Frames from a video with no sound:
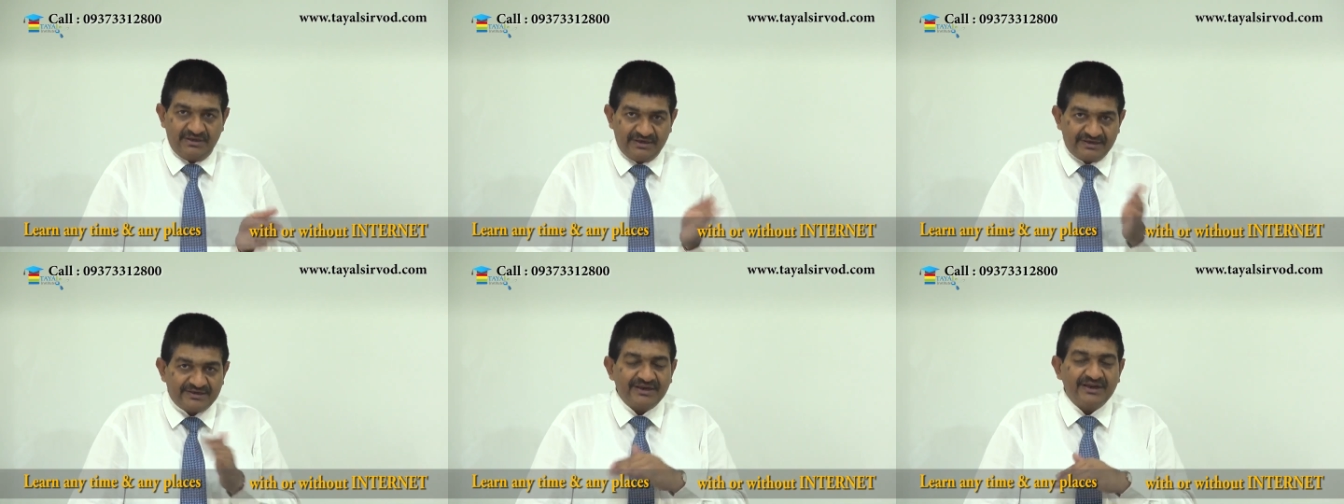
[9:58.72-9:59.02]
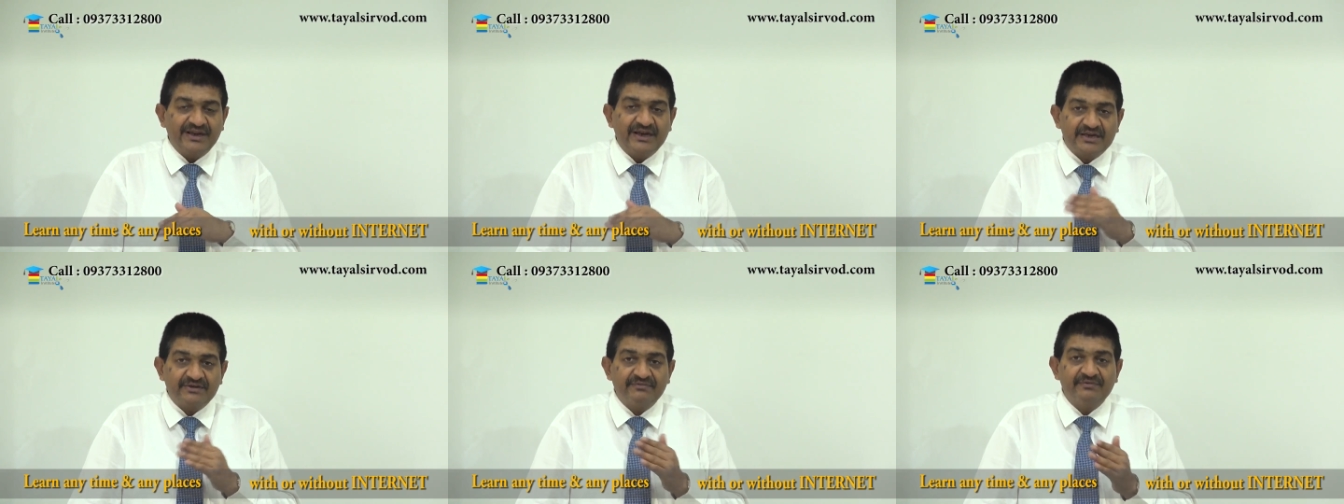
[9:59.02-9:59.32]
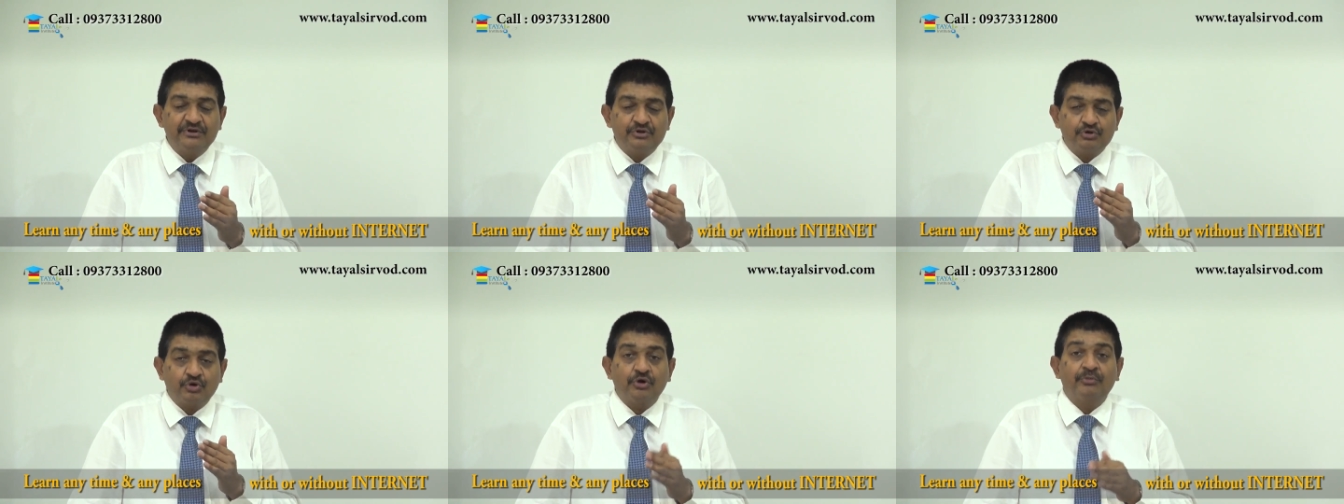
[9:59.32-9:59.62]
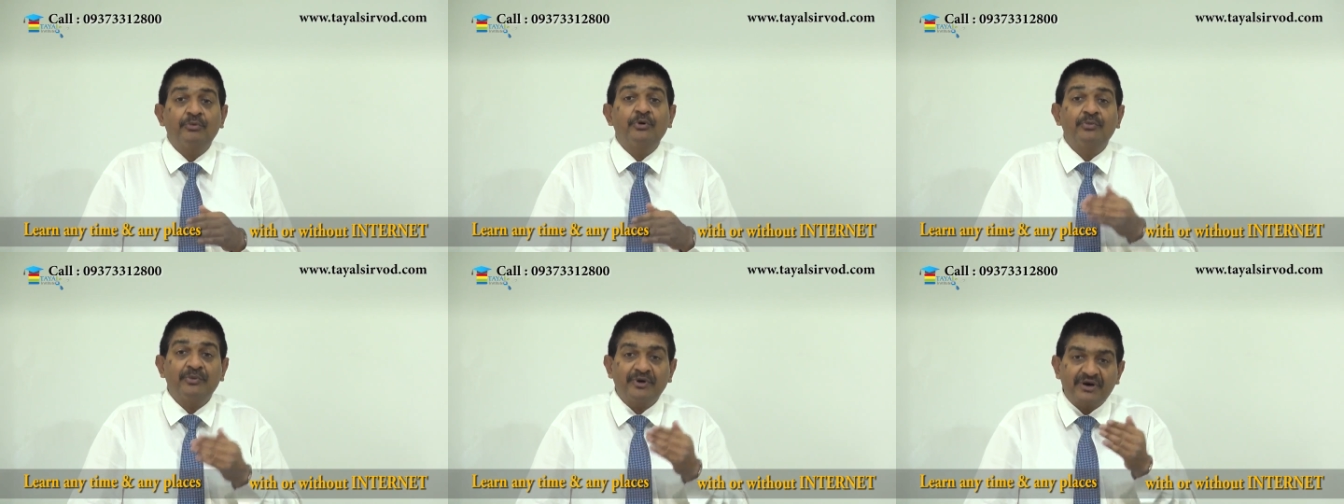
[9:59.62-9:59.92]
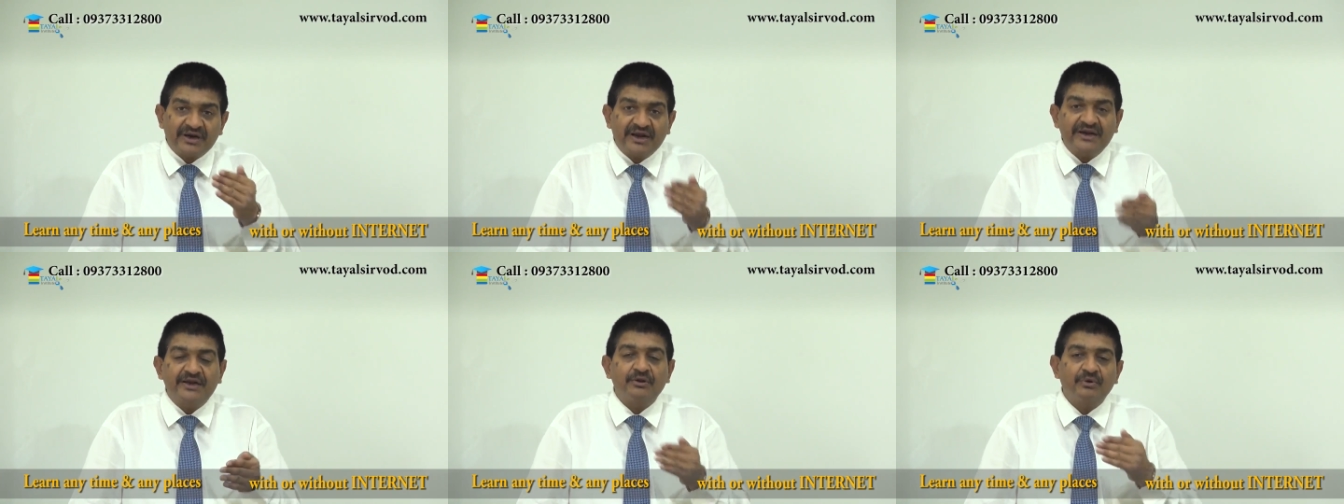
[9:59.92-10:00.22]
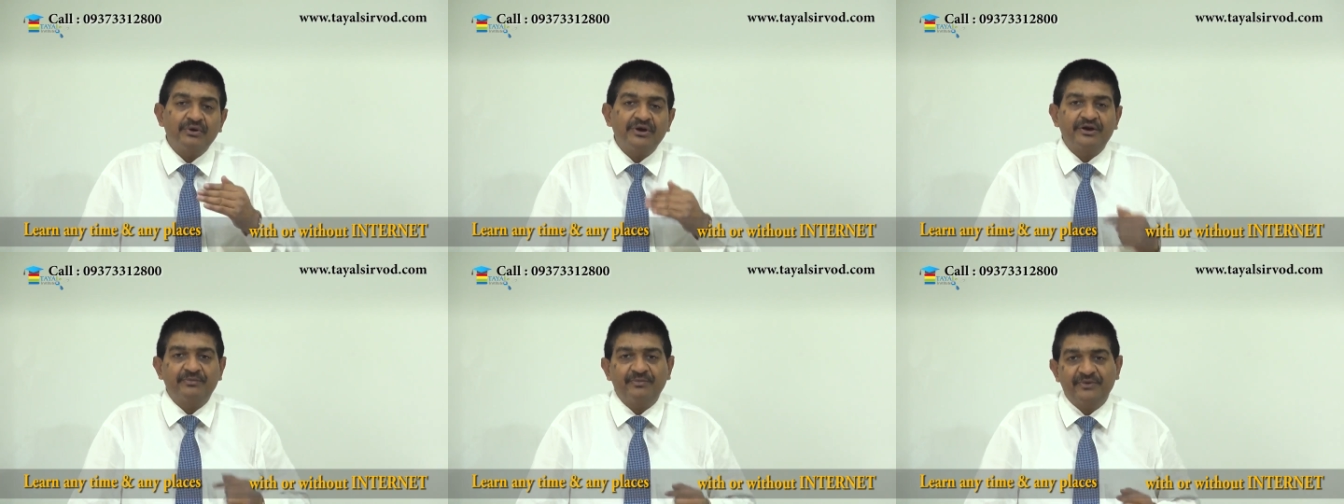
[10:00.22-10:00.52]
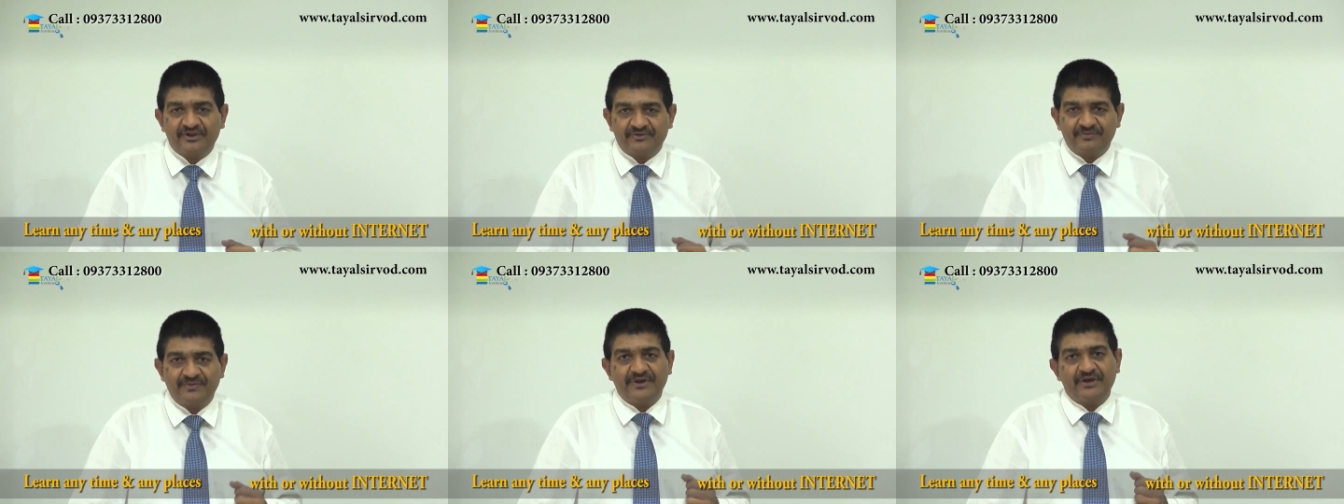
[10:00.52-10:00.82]
little later we'll talk about but right now let
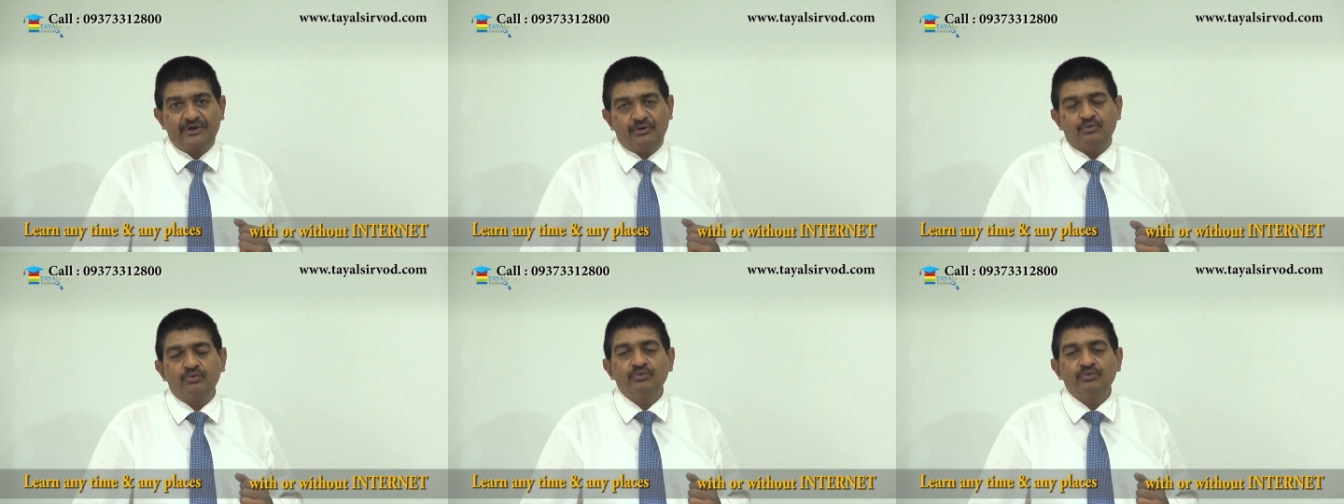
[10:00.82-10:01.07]
me explain